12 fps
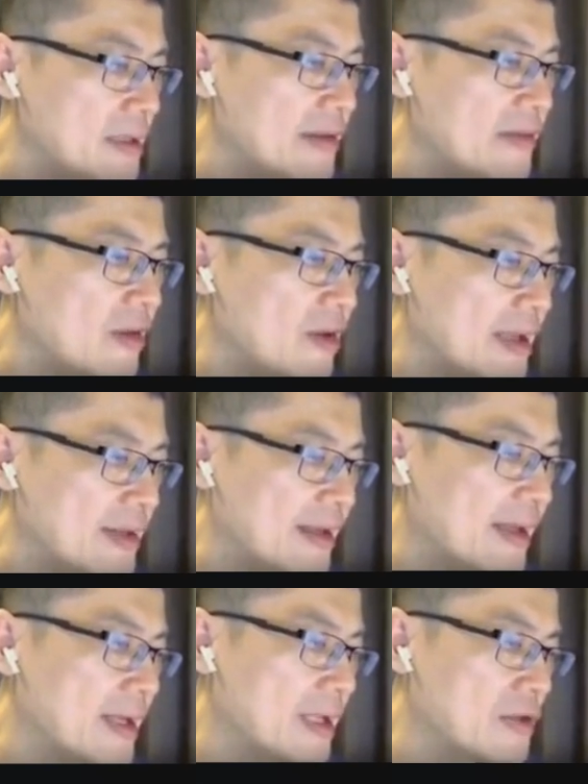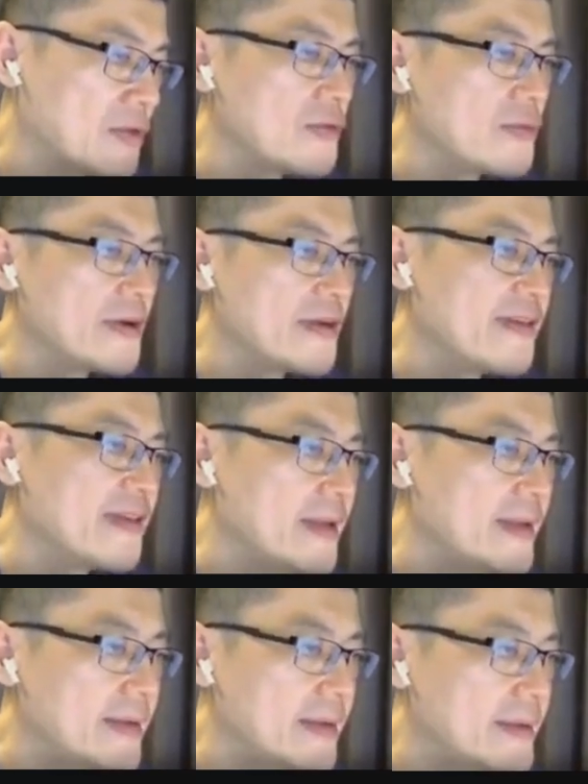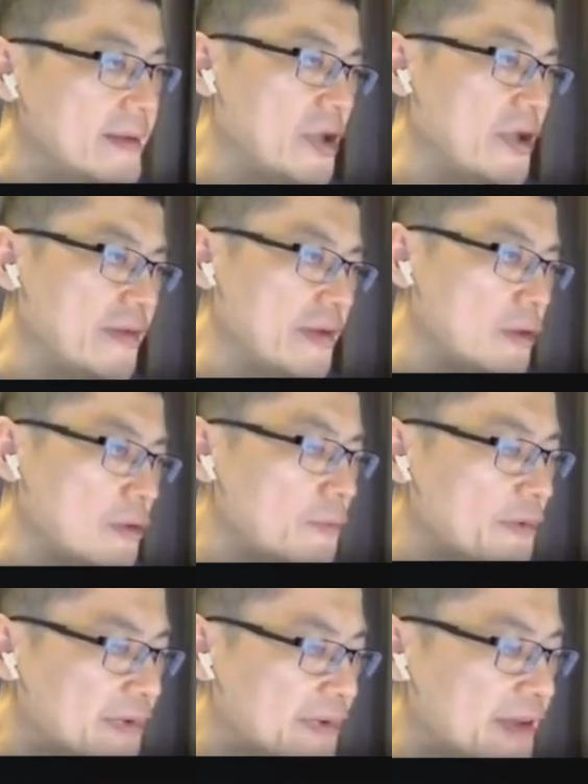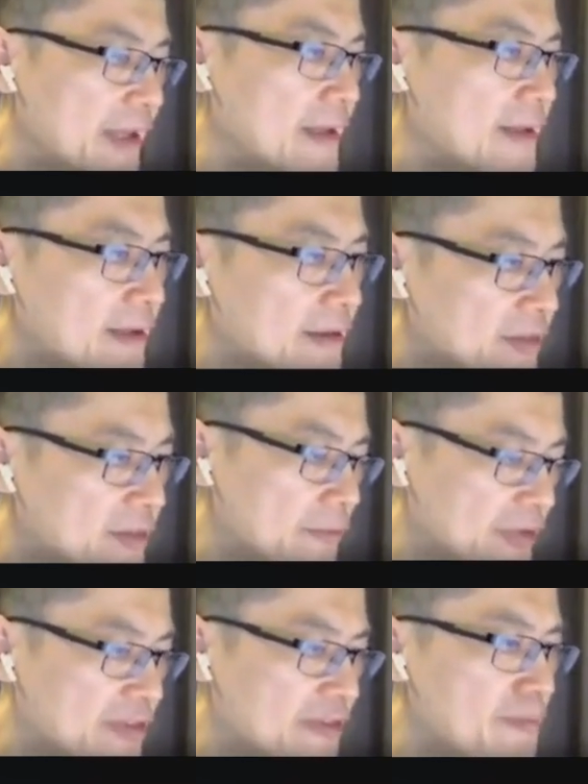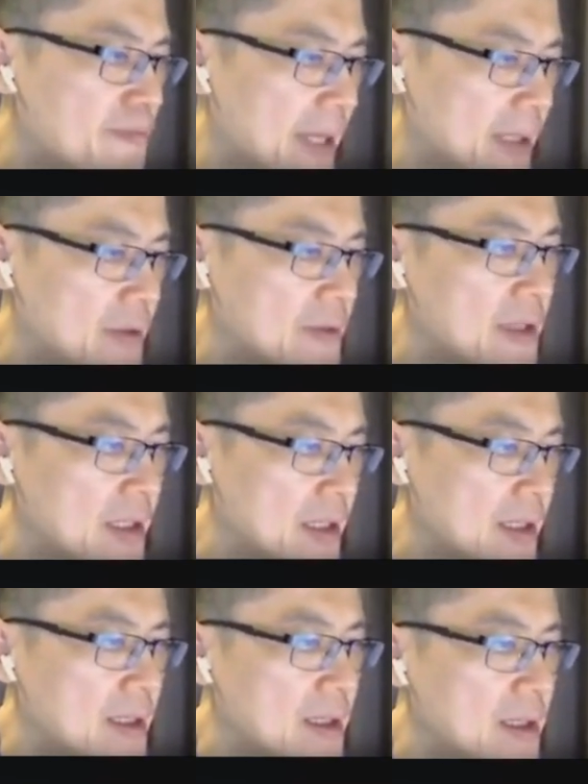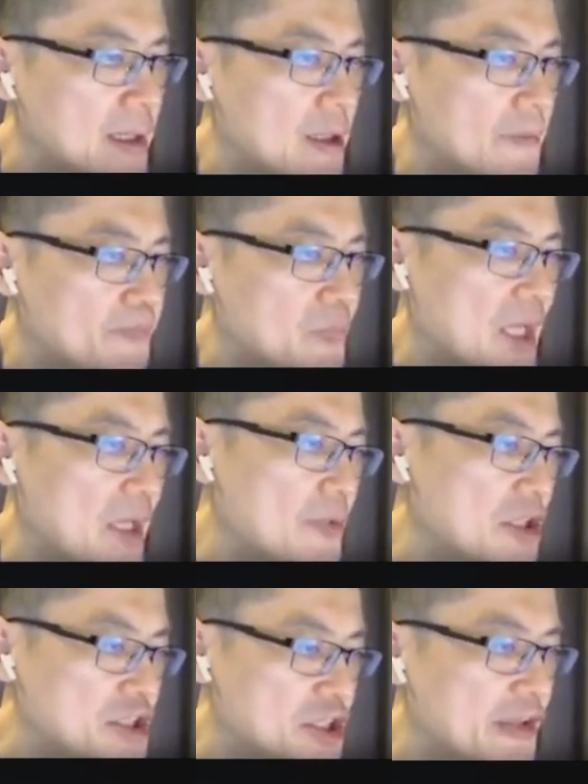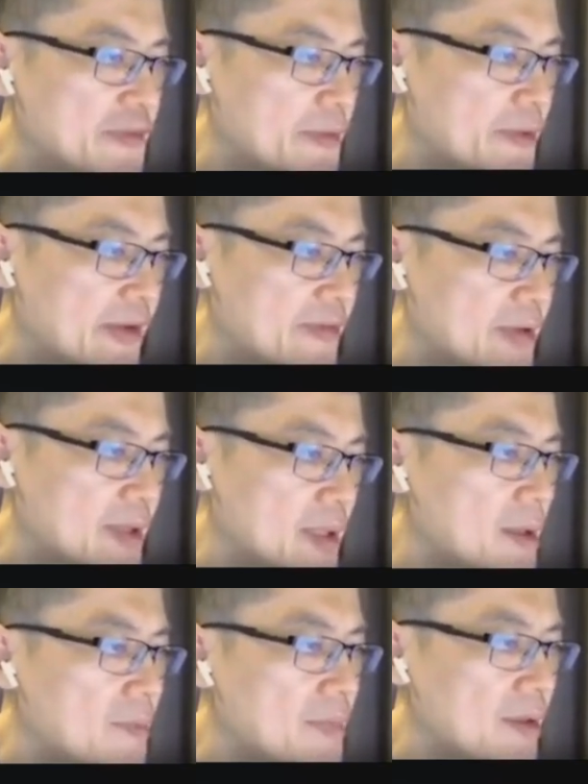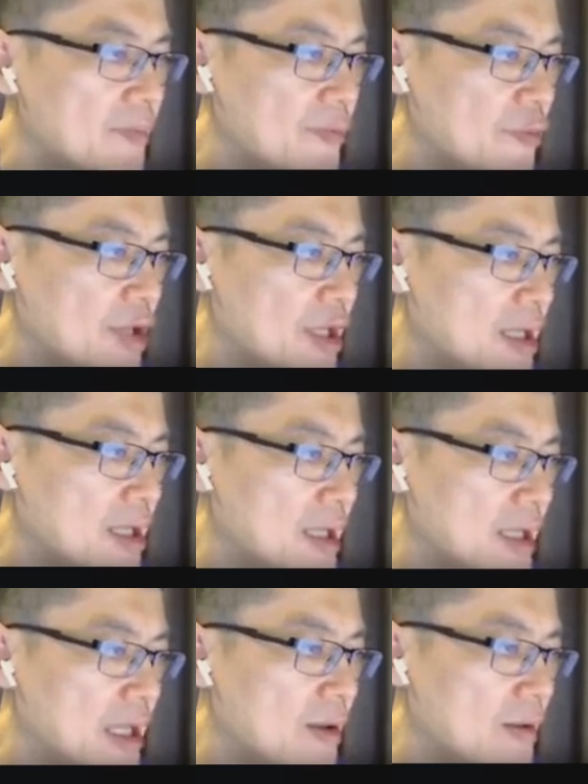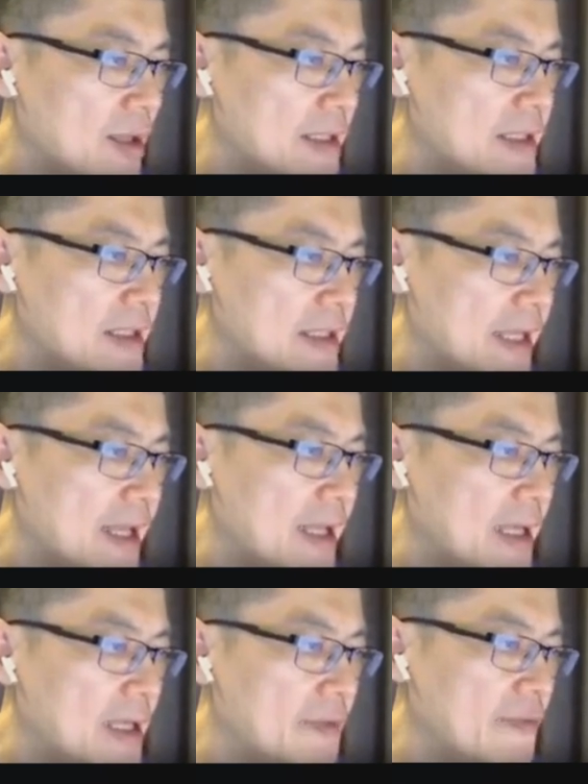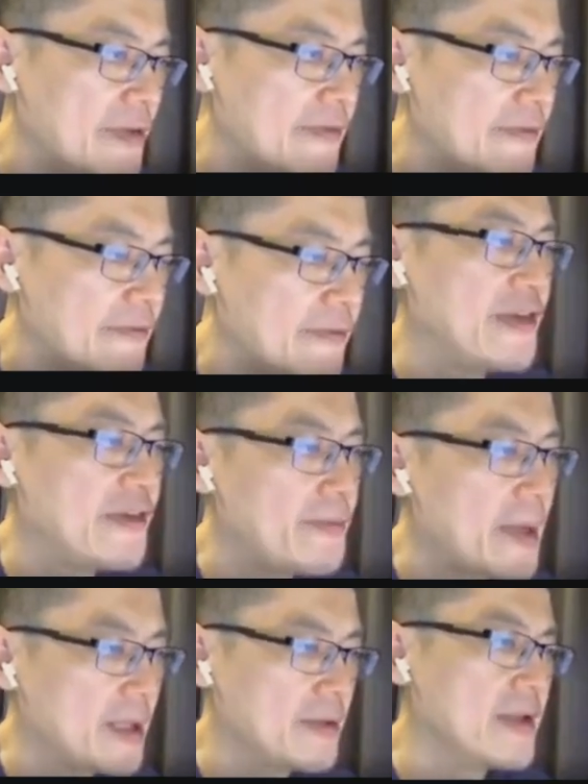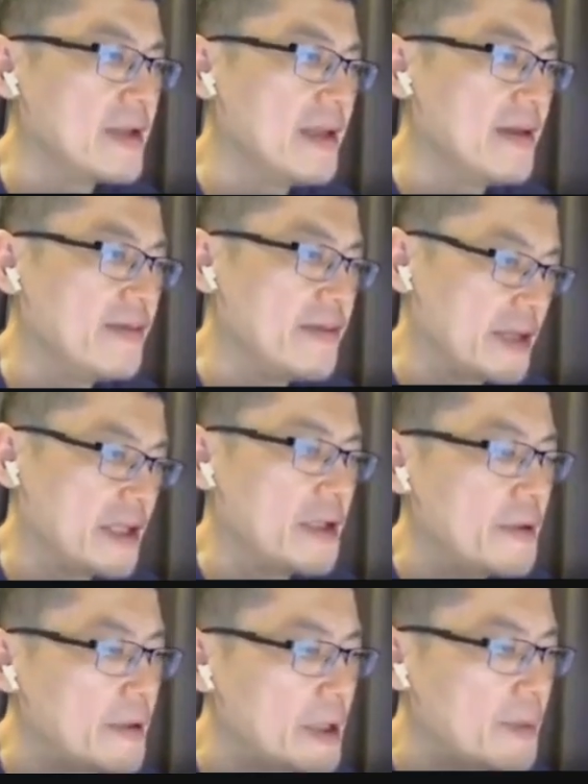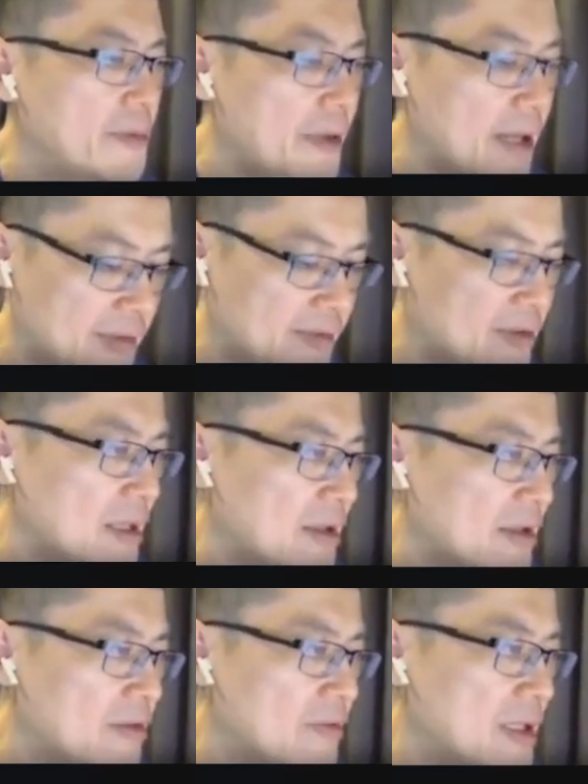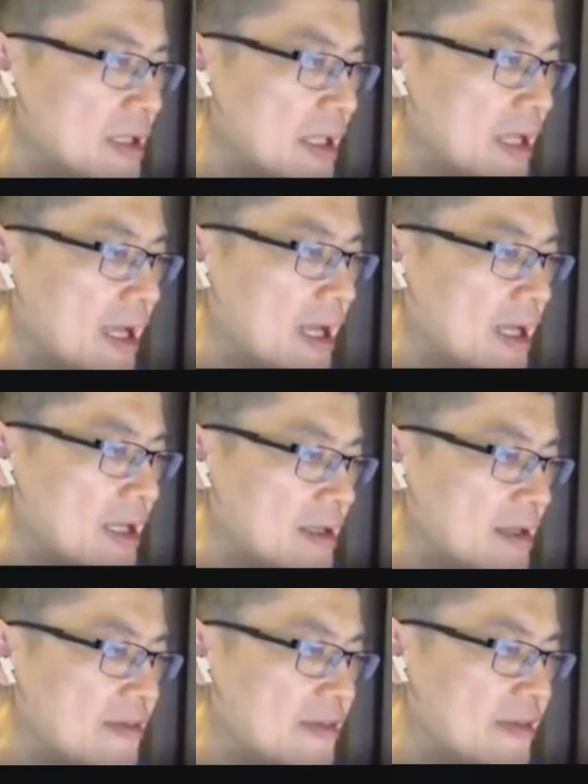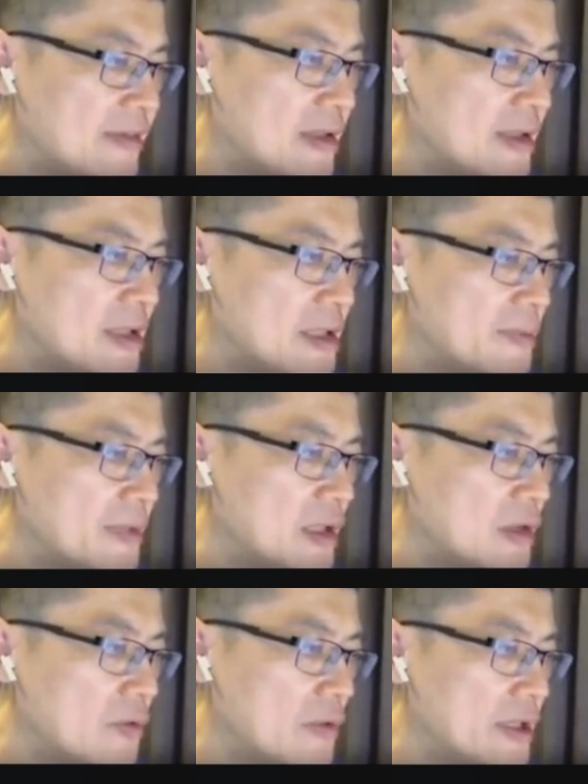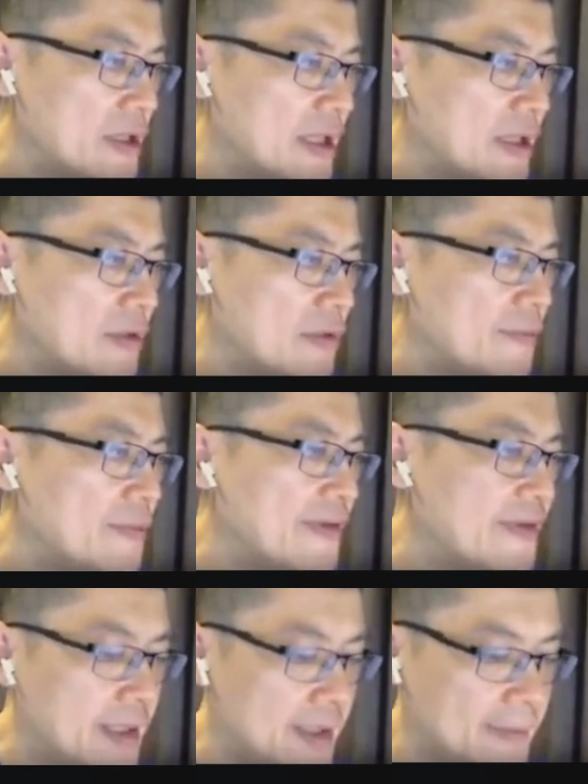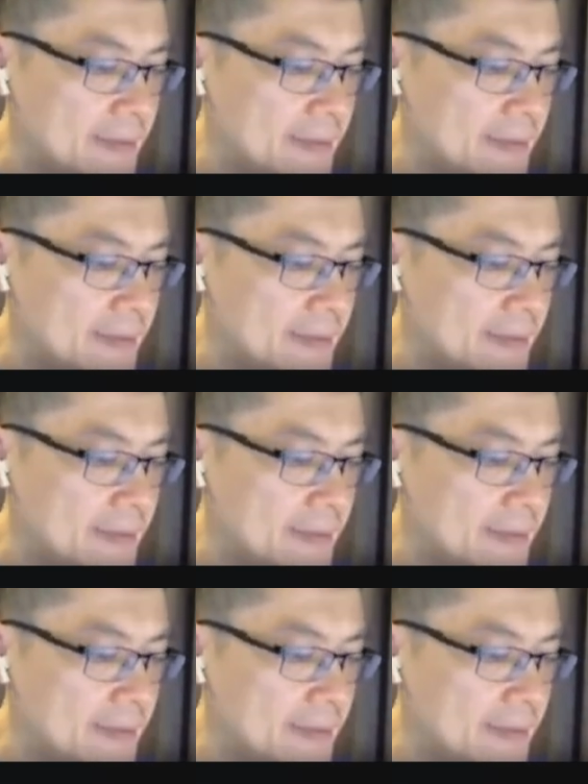not exactly 2%, because the 2% is respect to the purchase price. We are calculating the haircut with respect to the security price. So the haircut is a little bit lower than 2%.